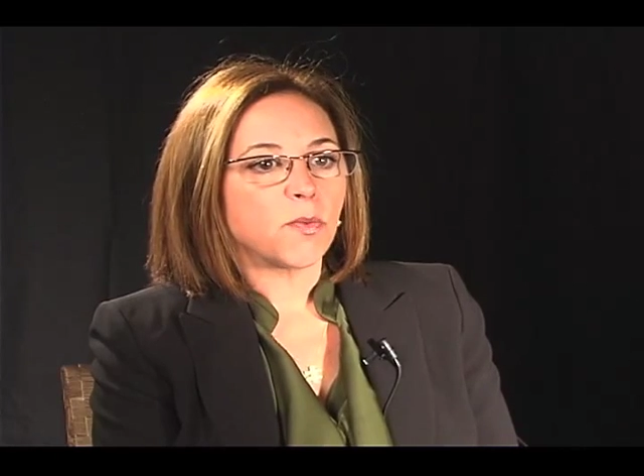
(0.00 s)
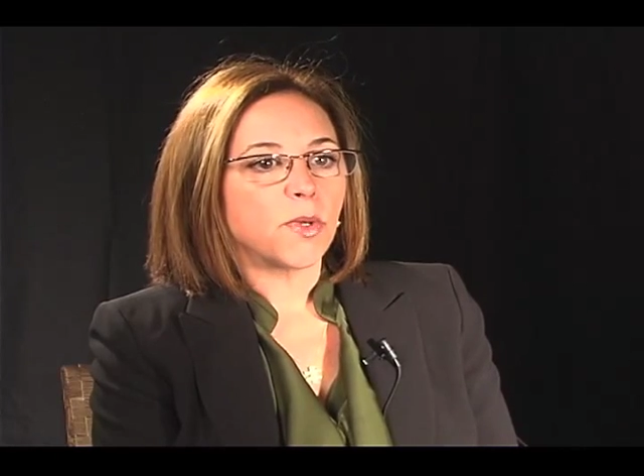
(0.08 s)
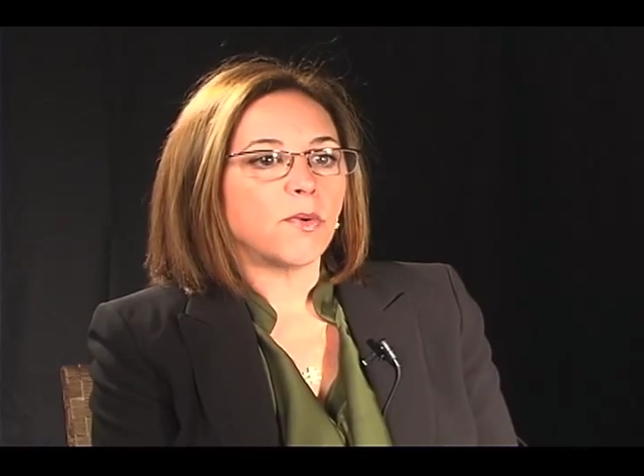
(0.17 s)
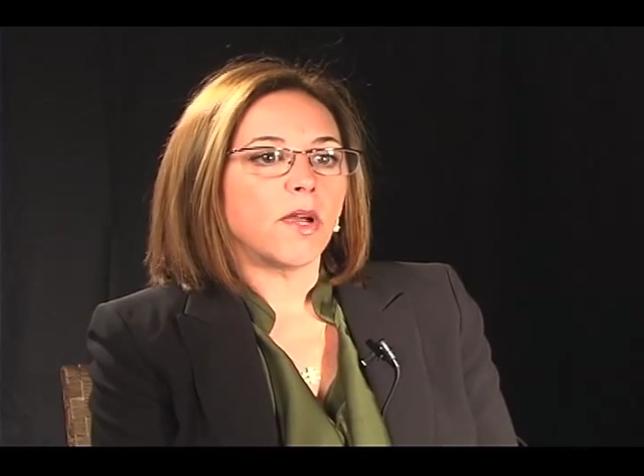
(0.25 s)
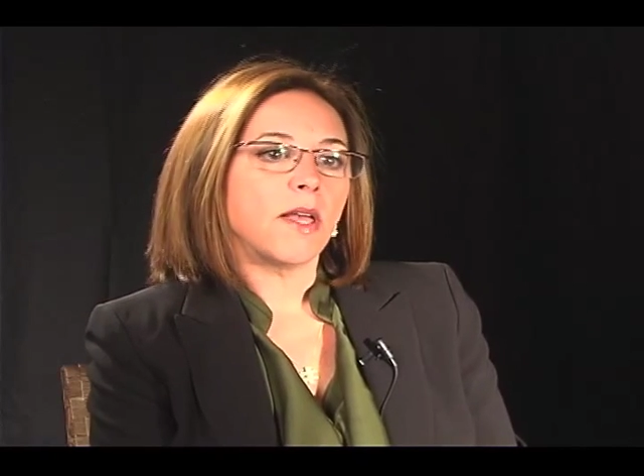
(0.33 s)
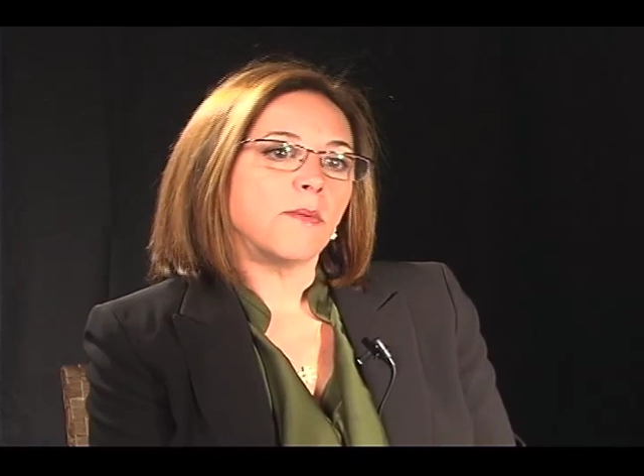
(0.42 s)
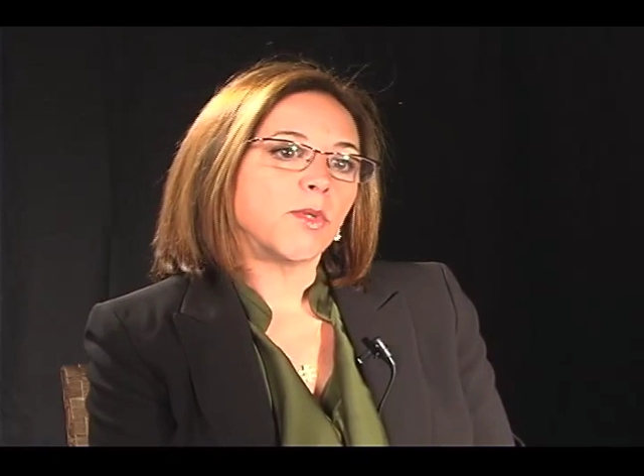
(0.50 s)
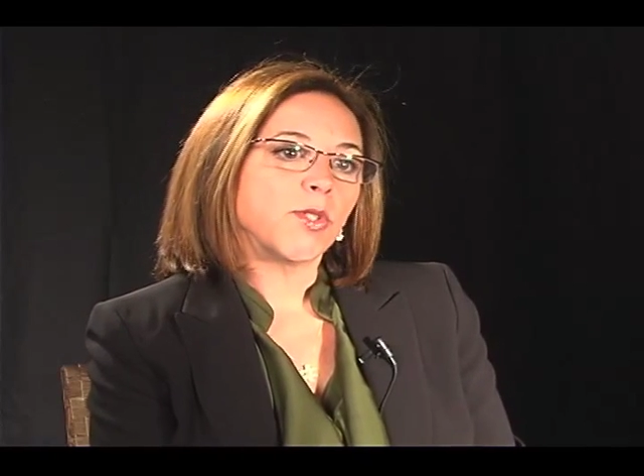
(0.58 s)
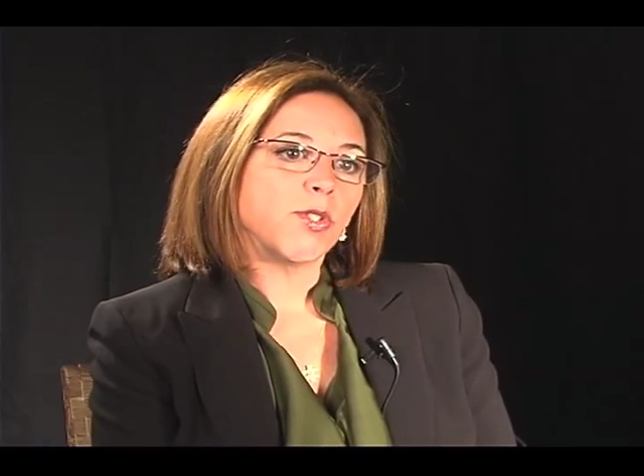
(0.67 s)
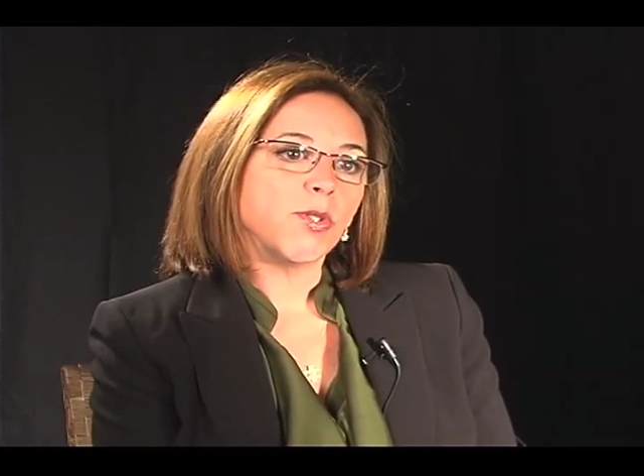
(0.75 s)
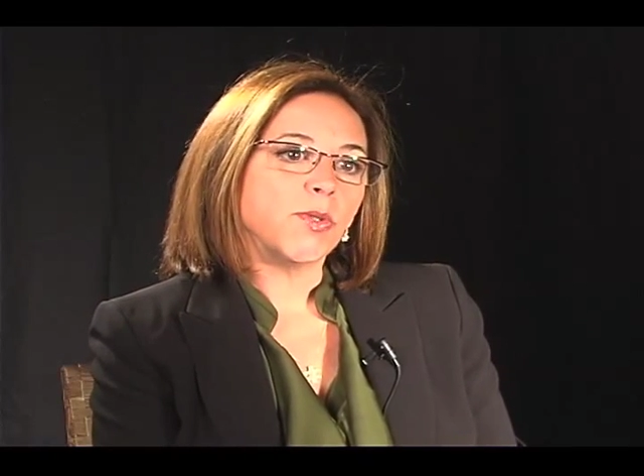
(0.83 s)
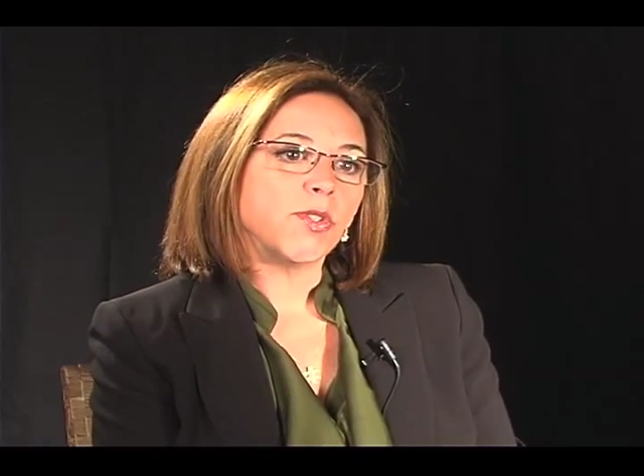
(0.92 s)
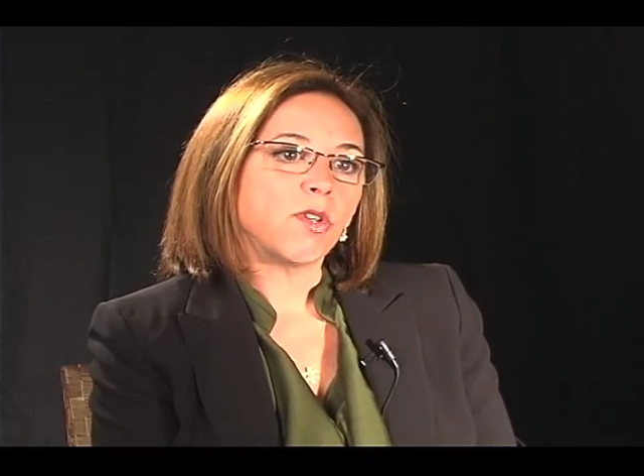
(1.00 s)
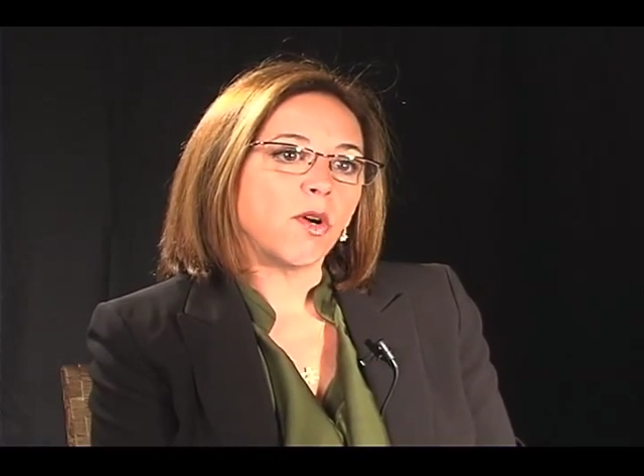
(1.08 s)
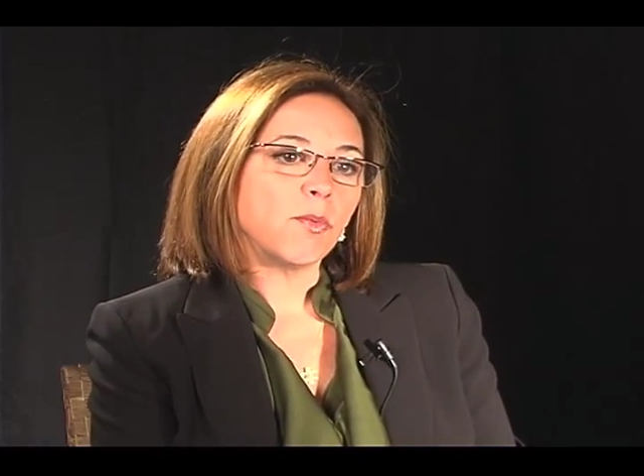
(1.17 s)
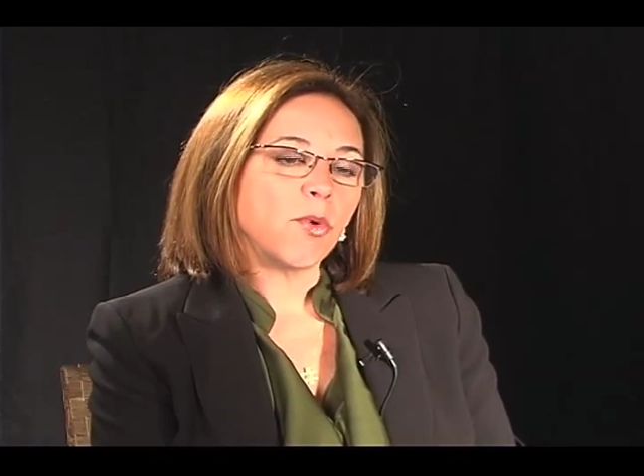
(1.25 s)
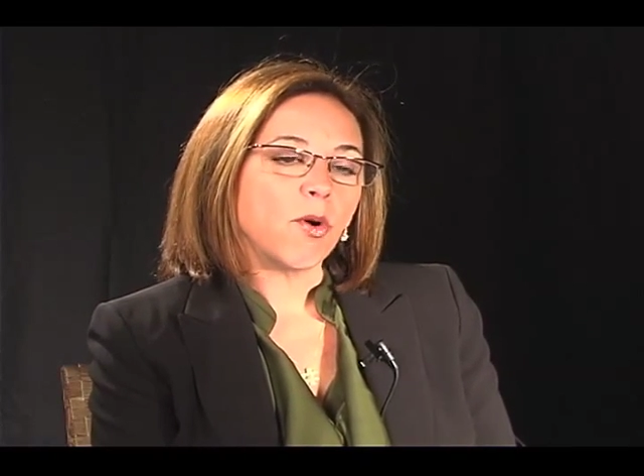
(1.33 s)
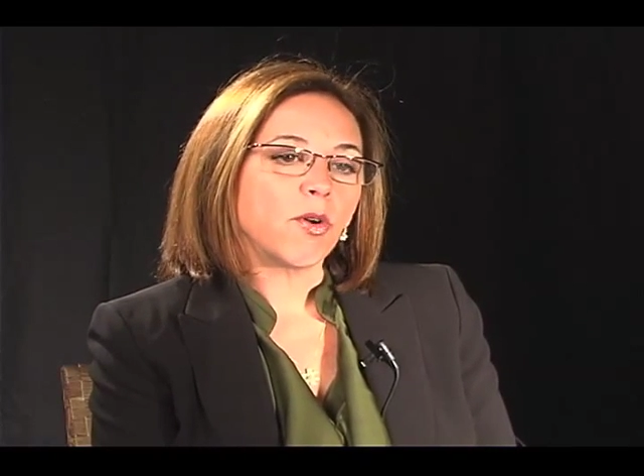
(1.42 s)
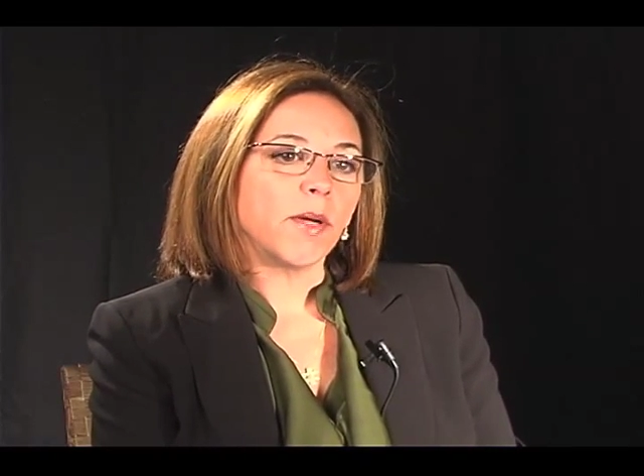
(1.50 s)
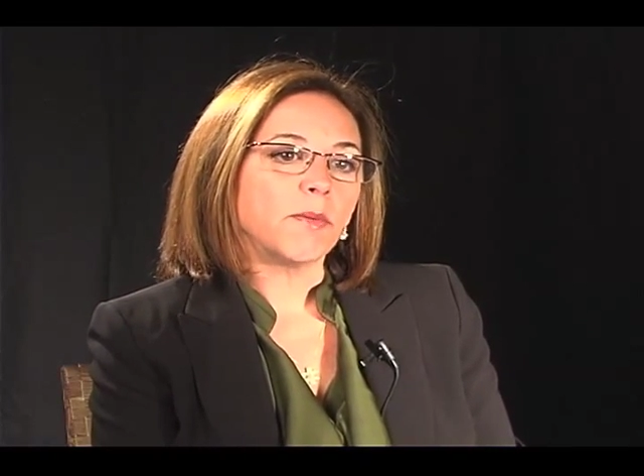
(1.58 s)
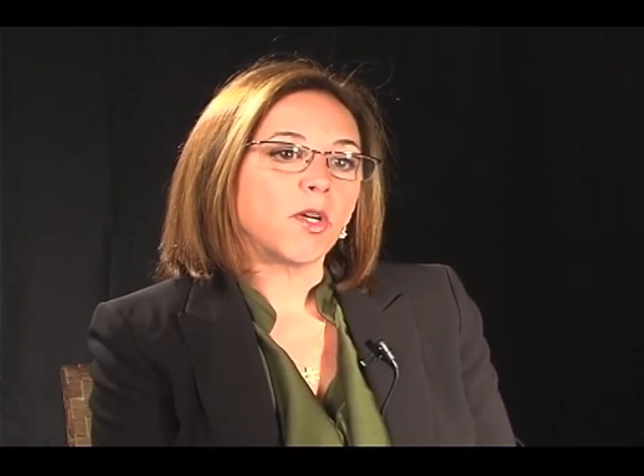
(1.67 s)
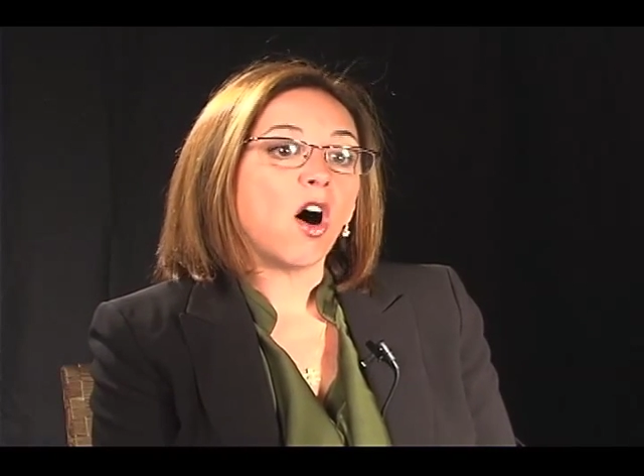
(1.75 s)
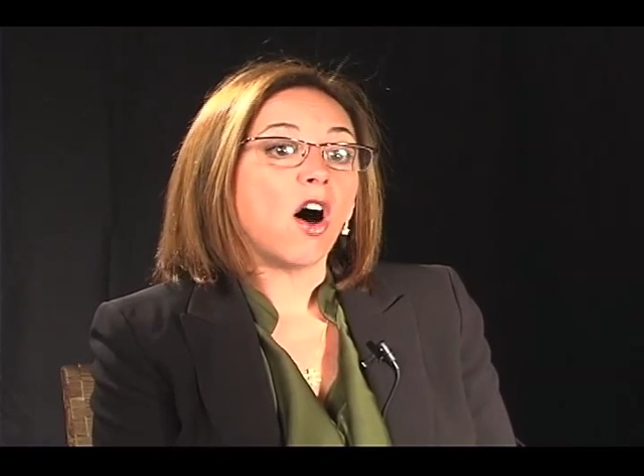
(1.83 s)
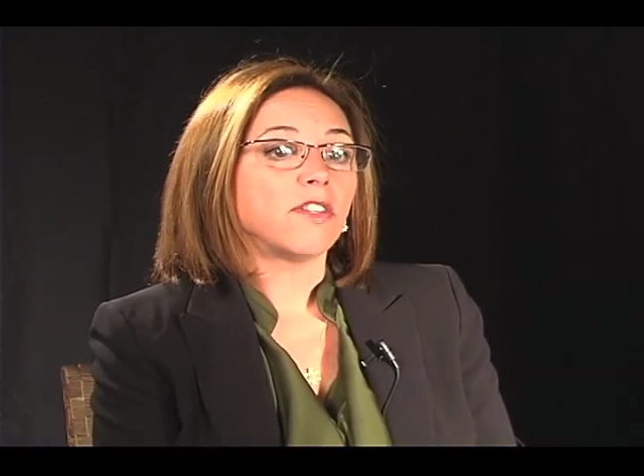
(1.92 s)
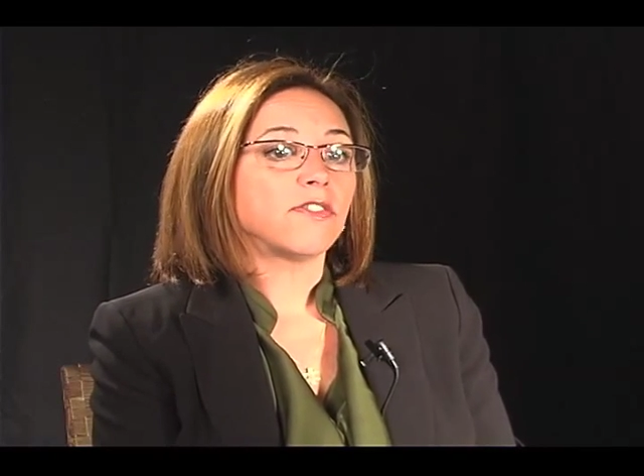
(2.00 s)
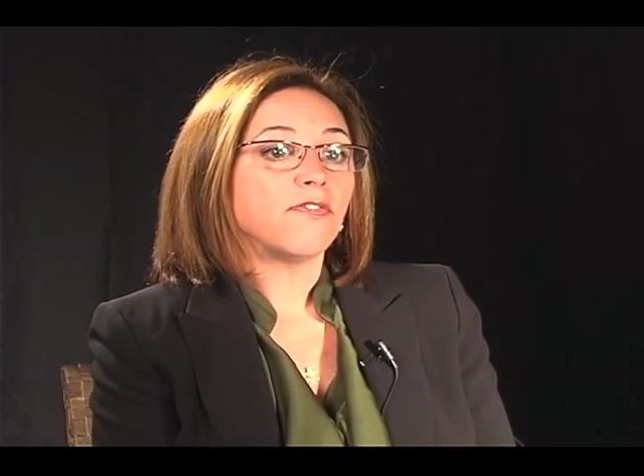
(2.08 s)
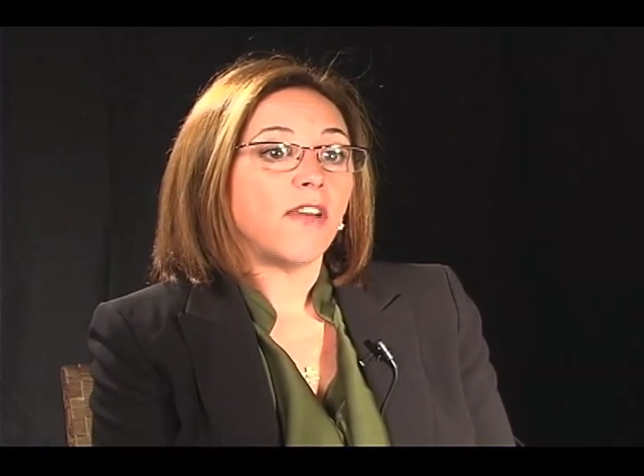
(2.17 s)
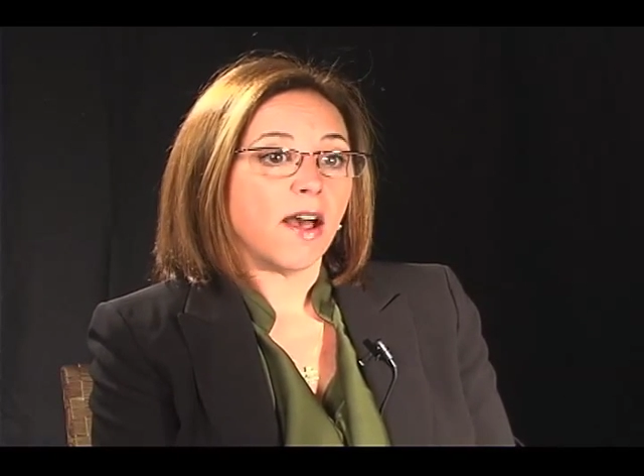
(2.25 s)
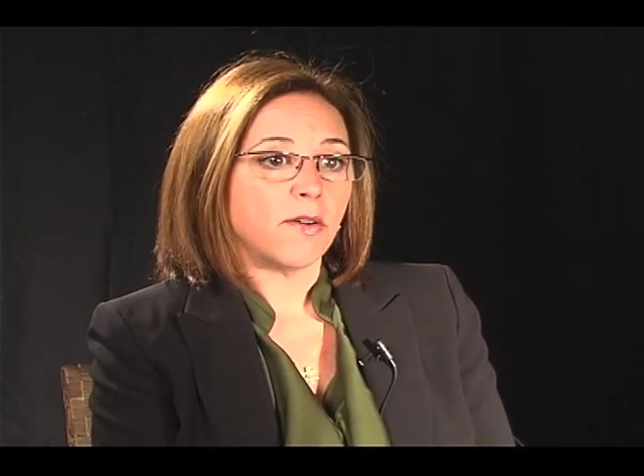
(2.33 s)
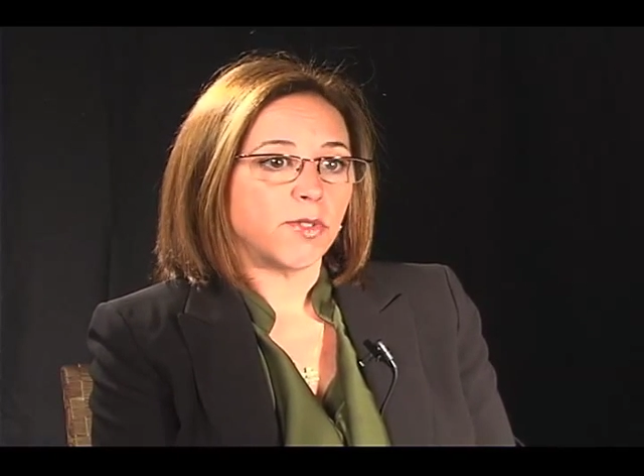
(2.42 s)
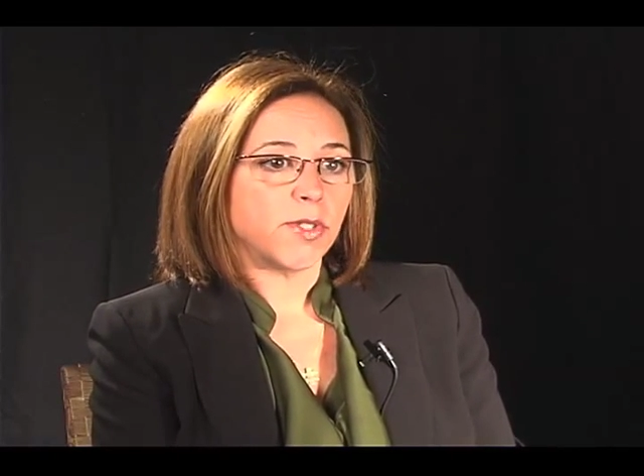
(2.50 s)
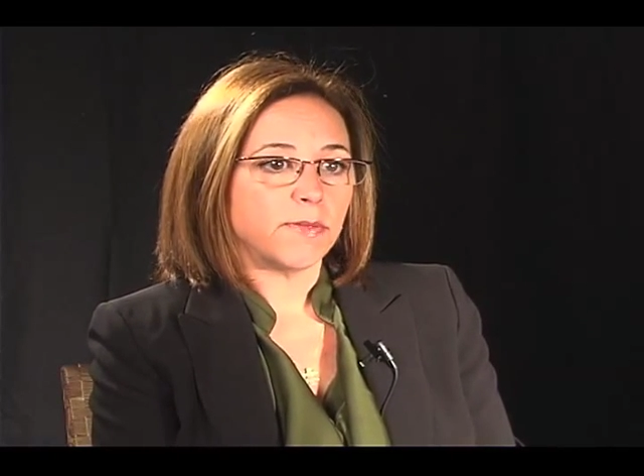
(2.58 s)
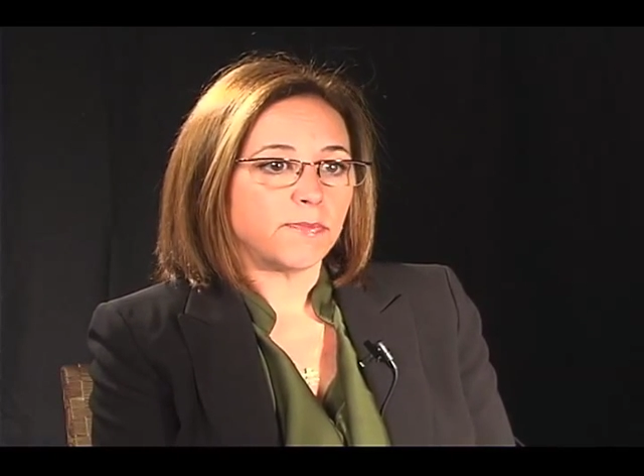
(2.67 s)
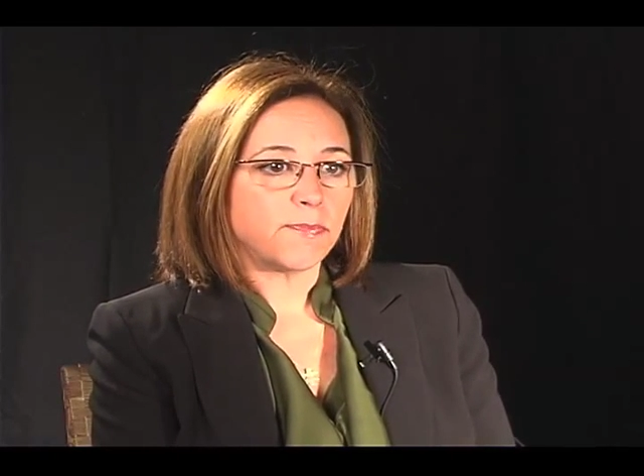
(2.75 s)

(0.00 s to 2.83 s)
we were able to start a program called Found.